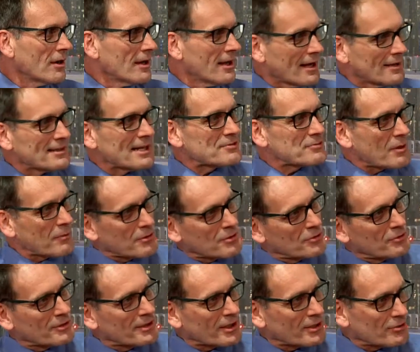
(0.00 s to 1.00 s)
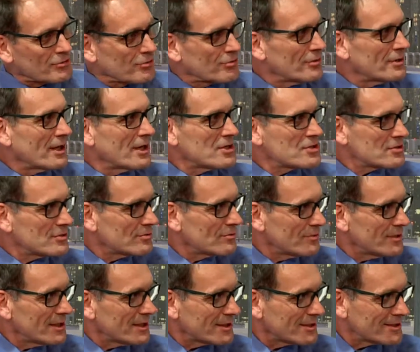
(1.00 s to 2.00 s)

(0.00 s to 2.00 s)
and that's why we're doing it Creation Week.